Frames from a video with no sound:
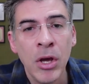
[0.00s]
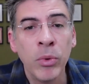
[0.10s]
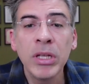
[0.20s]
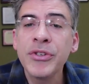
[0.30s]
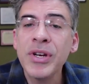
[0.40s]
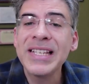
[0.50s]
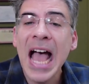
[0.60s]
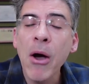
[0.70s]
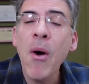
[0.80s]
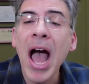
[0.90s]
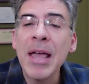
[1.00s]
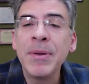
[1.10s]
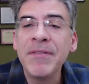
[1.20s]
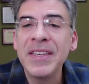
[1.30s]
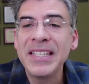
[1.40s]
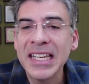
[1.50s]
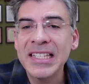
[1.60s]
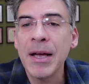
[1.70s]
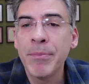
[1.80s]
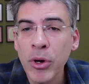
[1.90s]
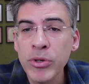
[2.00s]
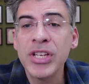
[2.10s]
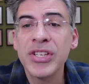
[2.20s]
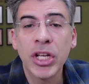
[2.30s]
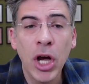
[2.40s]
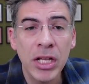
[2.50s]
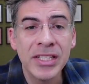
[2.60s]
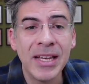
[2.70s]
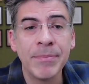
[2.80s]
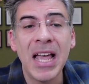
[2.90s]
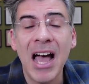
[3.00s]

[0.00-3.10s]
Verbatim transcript: We'll address how IPv6 approaches the concept